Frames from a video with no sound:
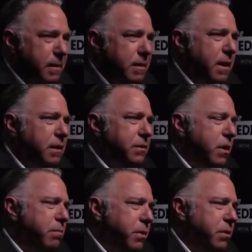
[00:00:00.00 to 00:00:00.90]
Donald
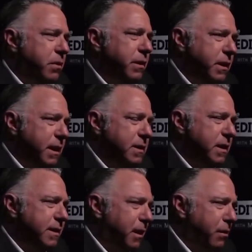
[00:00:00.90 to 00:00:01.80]
Trump pulled the United
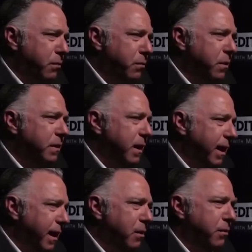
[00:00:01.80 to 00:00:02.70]
States out of the World
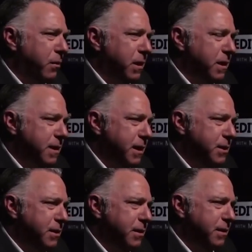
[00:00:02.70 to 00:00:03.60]
Health
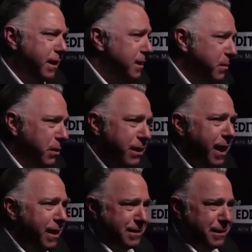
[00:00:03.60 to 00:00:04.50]
Organization. That's Bill
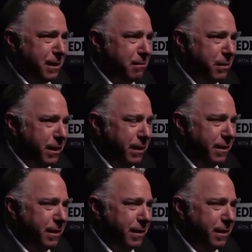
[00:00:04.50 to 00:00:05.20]
Gates and company.